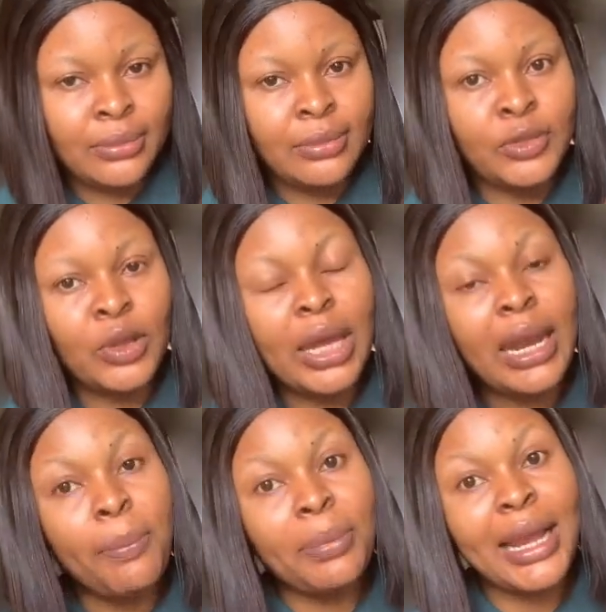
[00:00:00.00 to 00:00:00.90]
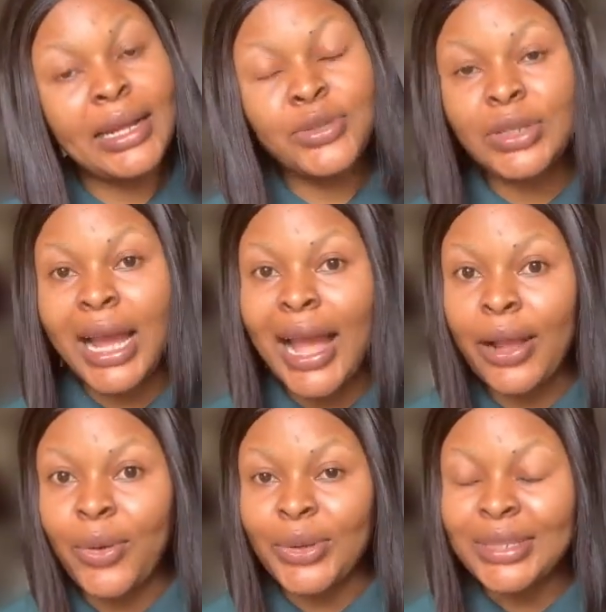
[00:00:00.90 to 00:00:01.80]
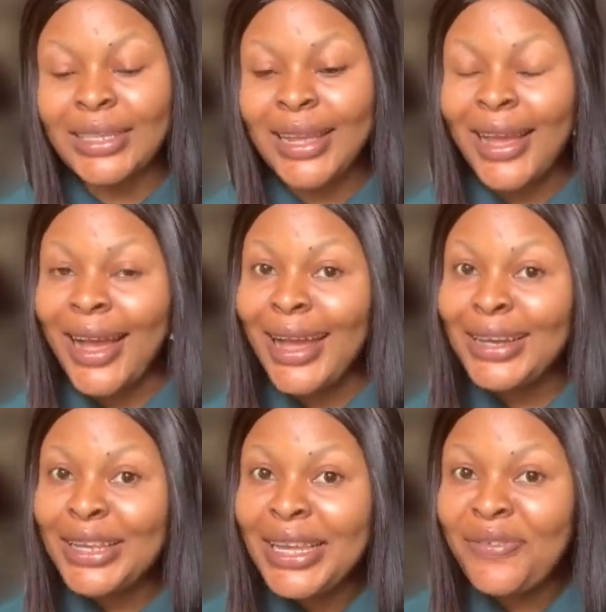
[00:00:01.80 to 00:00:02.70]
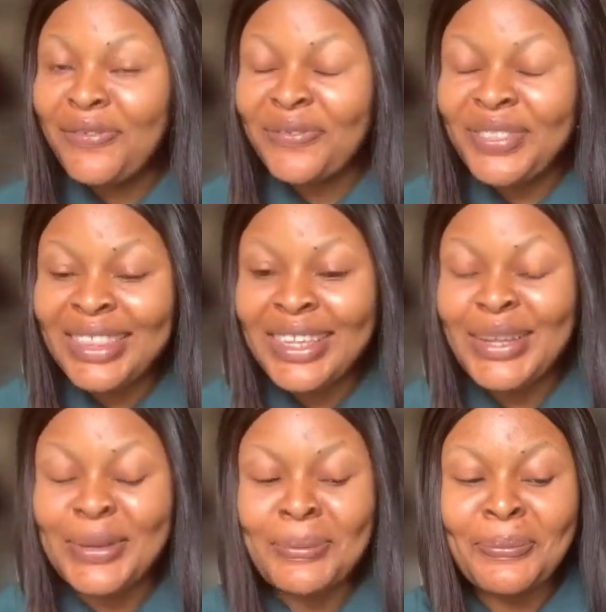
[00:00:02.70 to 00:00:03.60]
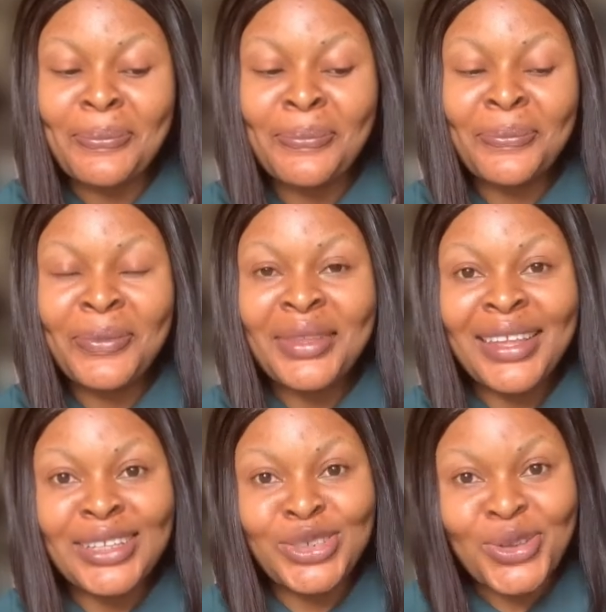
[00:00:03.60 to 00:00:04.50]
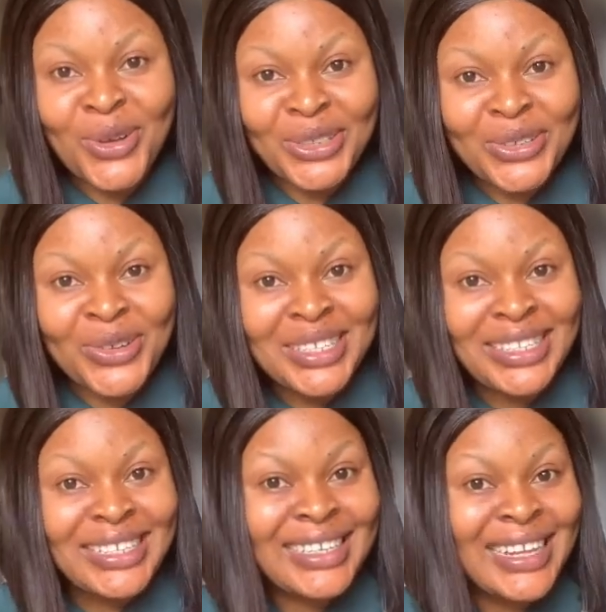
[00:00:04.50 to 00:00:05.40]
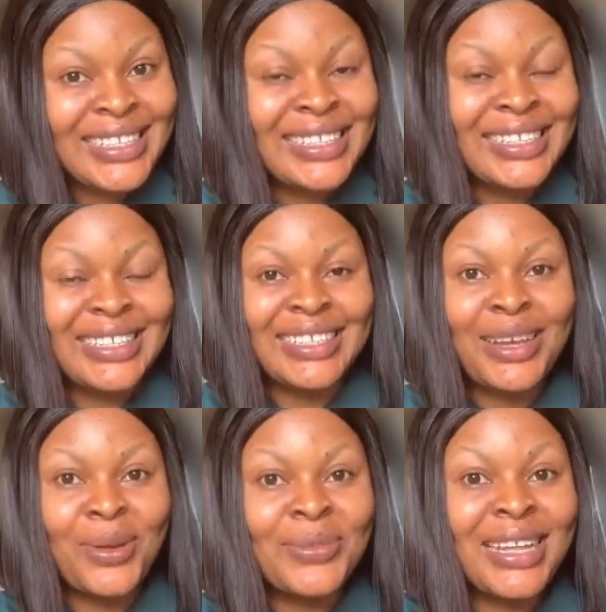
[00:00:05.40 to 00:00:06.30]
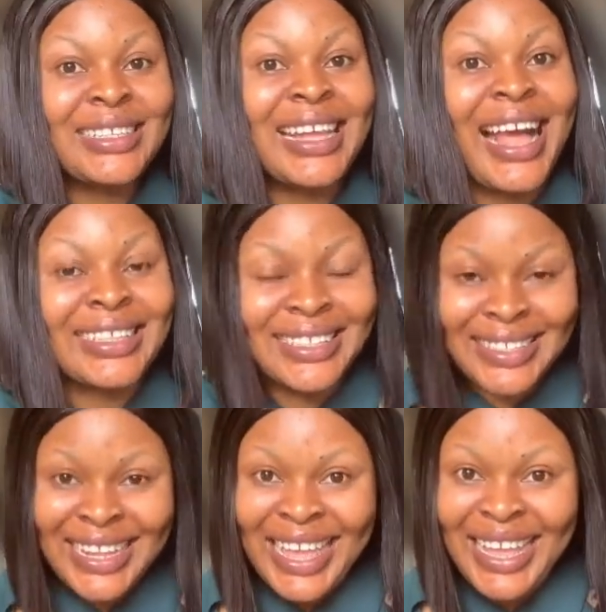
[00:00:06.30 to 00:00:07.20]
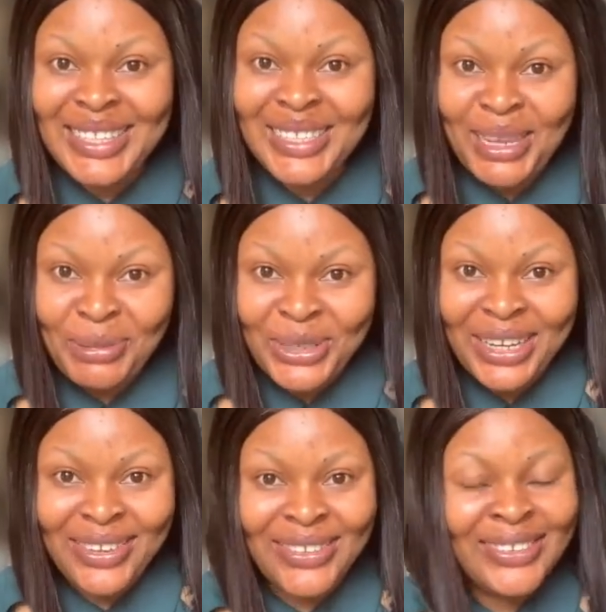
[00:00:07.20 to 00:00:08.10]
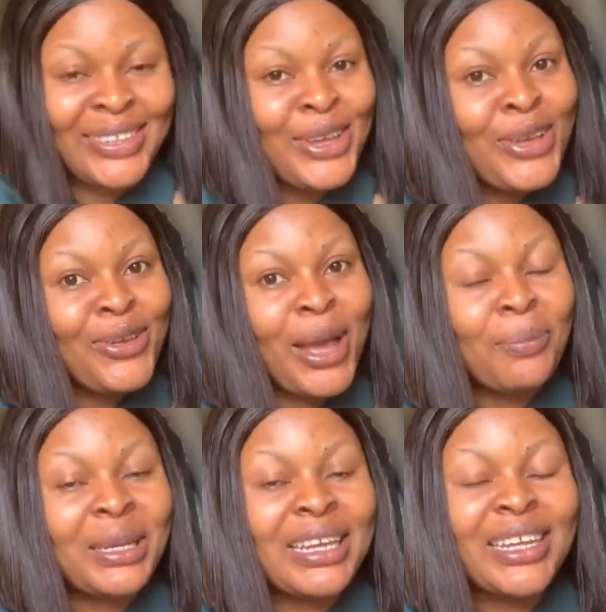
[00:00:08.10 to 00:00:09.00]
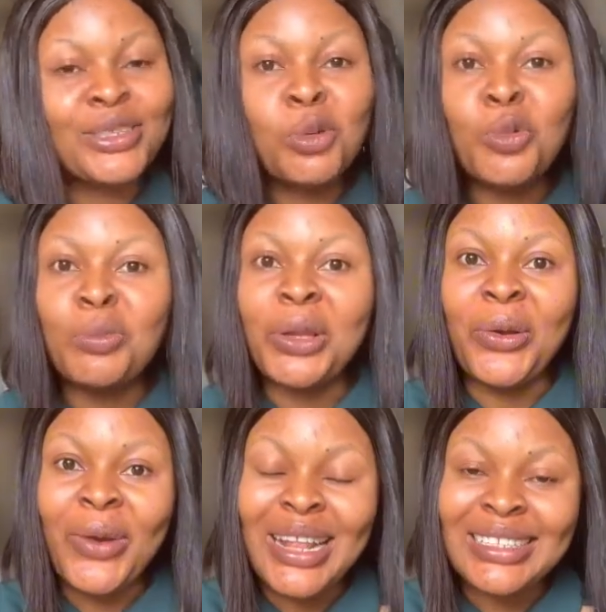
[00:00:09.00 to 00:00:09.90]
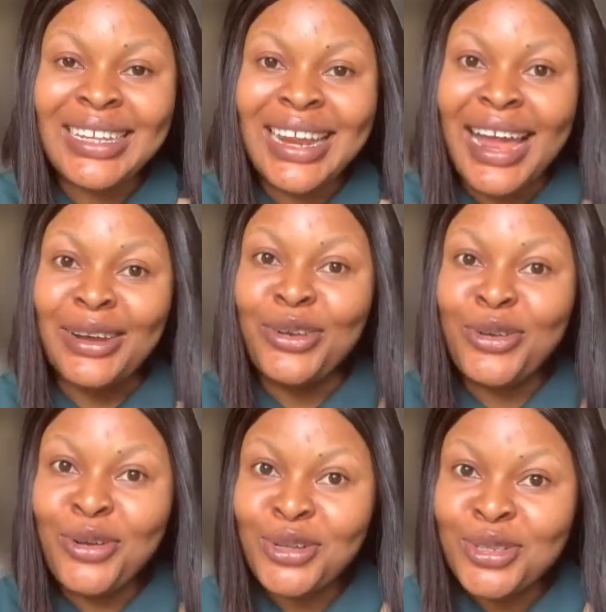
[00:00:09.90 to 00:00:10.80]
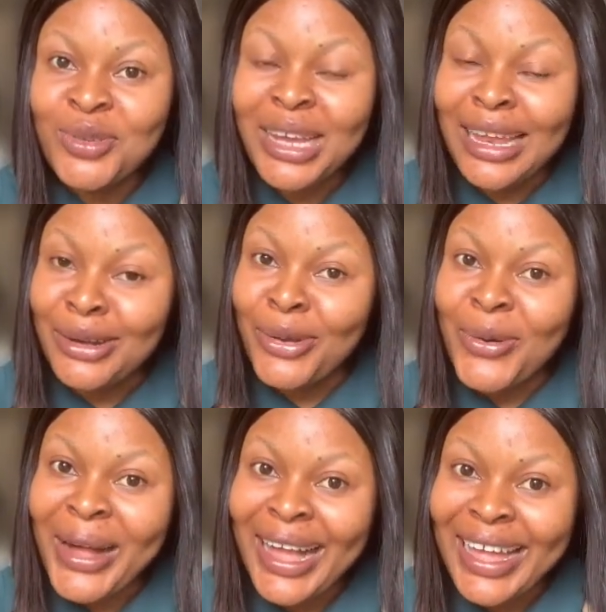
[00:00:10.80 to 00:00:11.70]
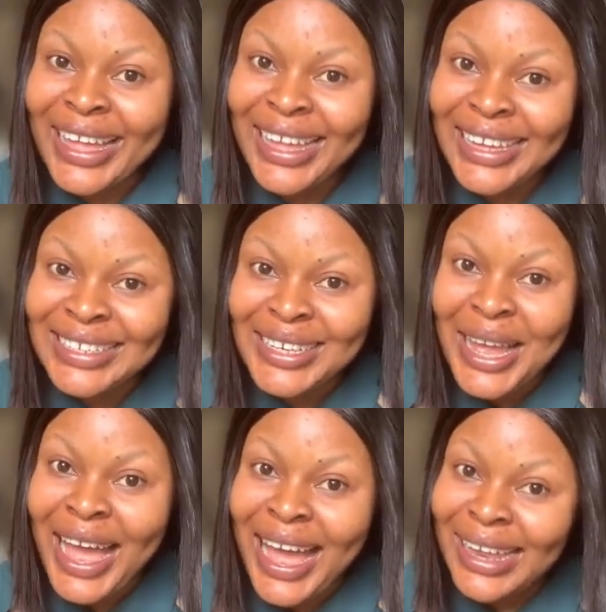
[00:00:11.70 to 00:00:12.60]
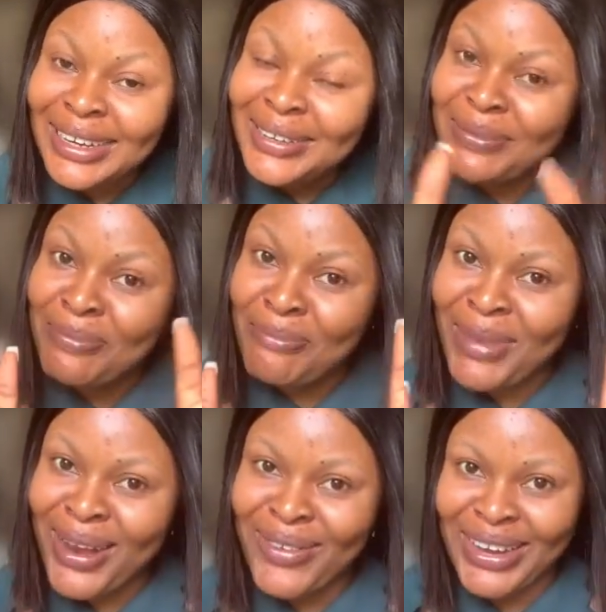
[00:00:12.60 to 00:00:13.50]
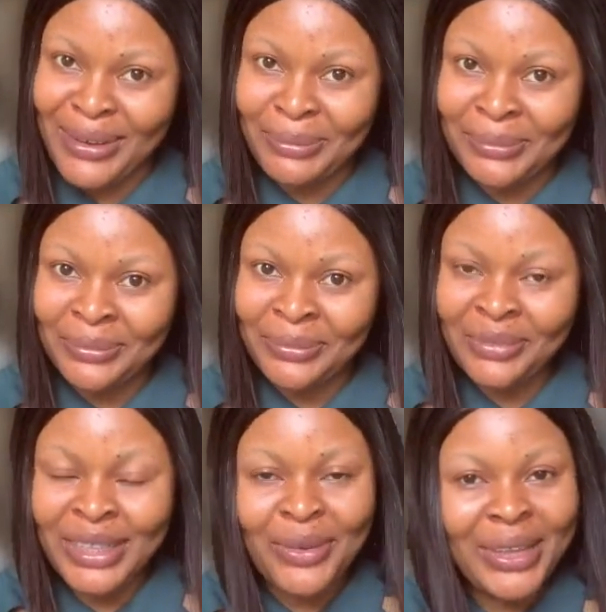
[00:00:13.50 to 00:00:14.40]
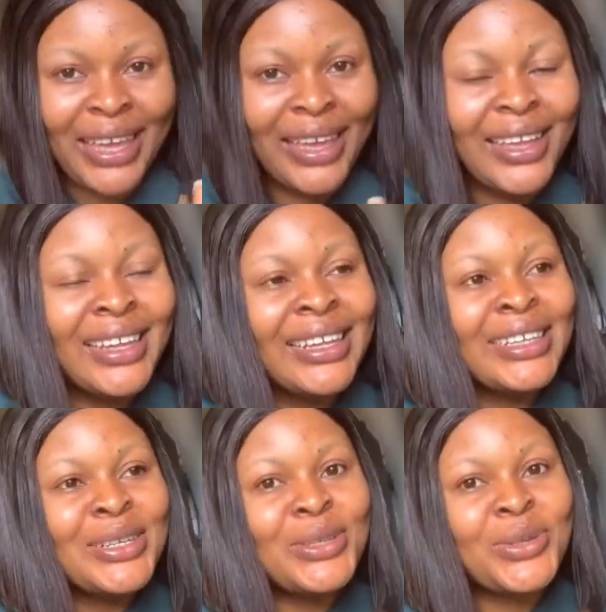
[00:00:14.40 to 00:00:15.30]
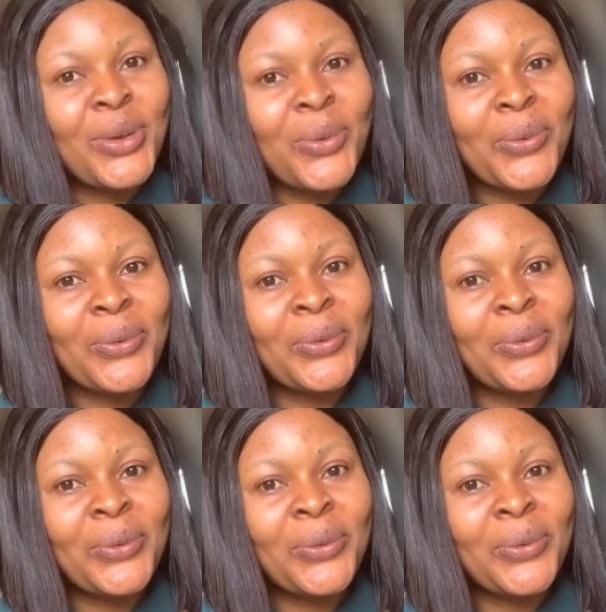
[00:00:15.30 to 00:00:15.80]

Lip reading: you can apply to the High Court, and if the judge considers the circumstance as exceptional, your application will be granted and you too can go ahead and marry. Okay, so